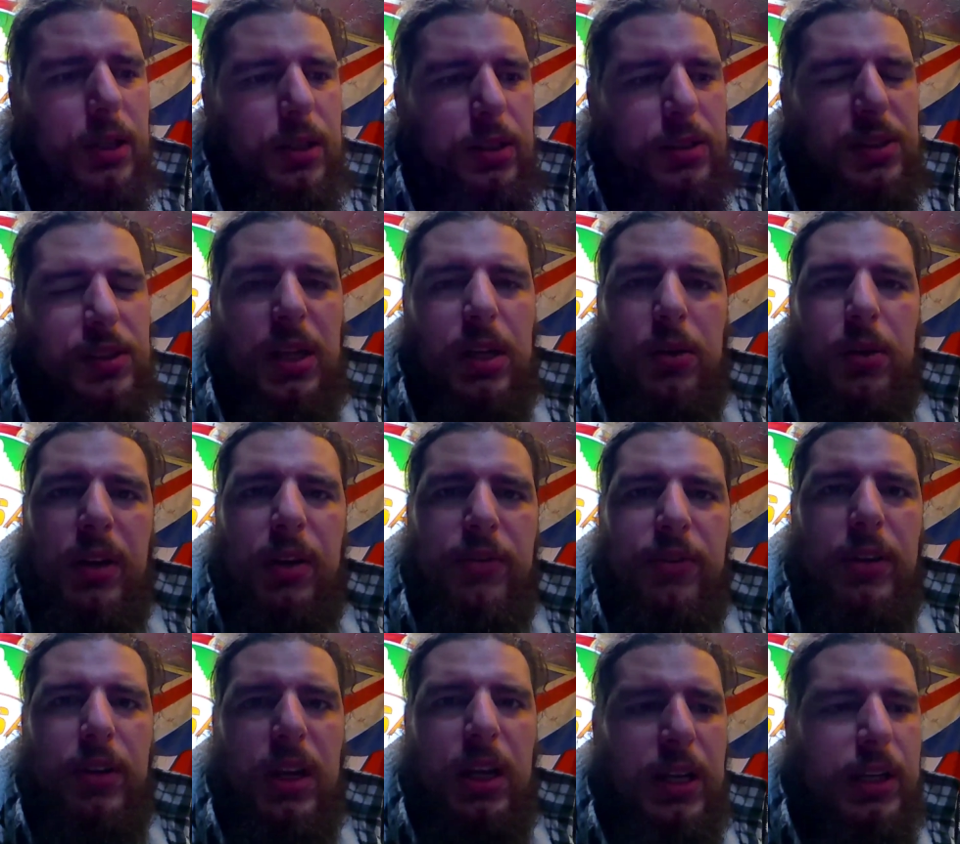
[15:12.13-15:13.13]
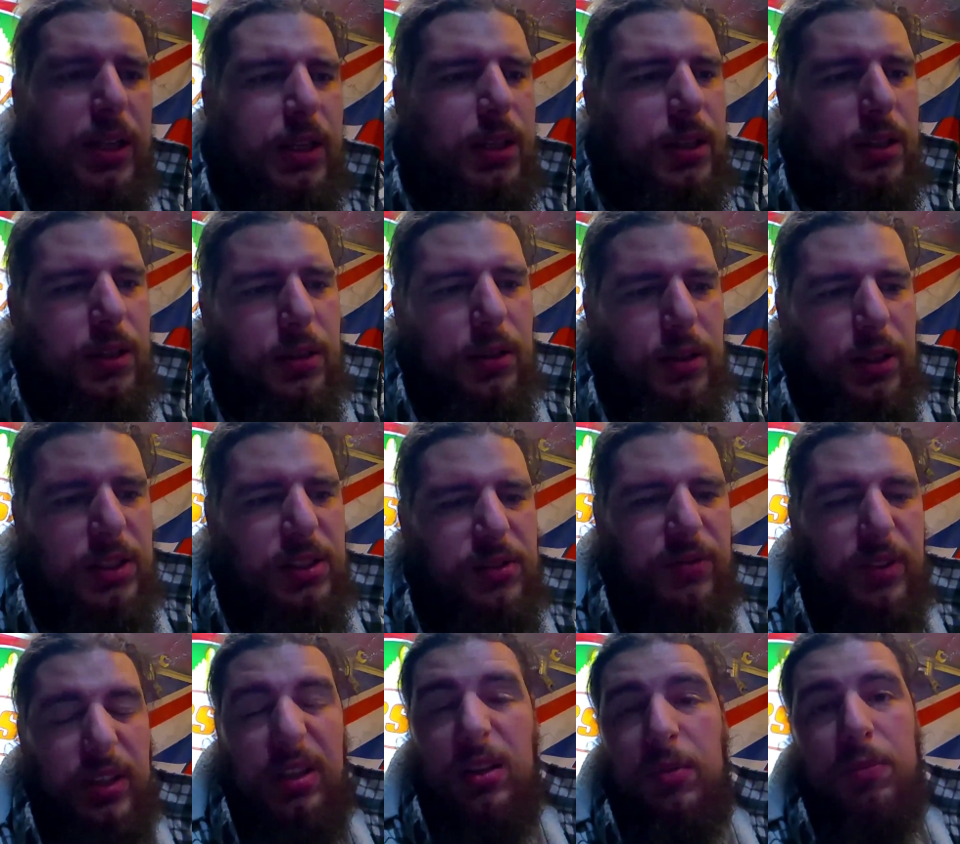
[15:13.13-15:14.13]
So if you like this
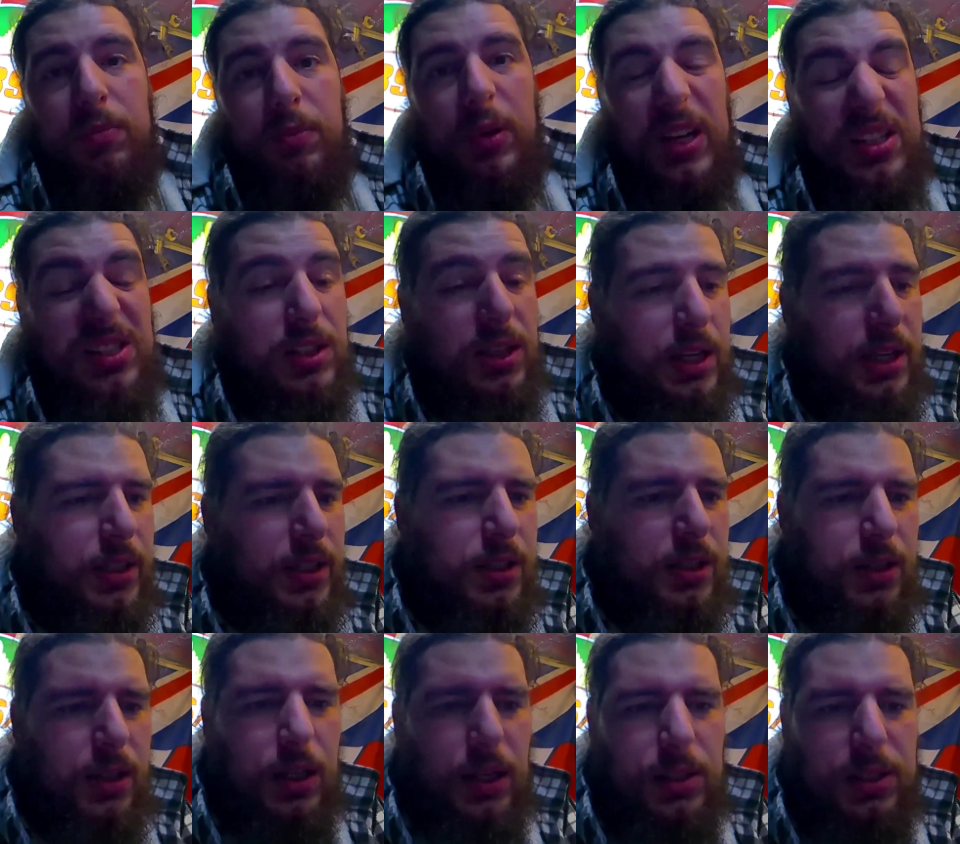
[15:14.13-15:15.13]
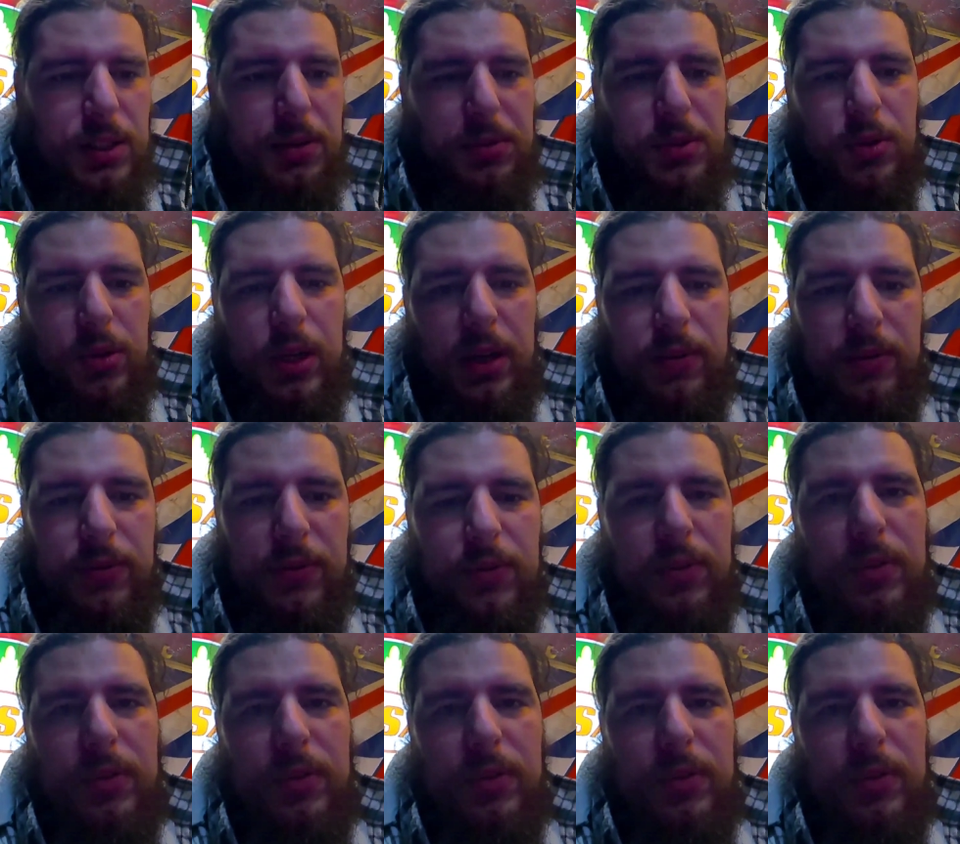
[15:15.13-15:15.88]
video, press like, subscribe,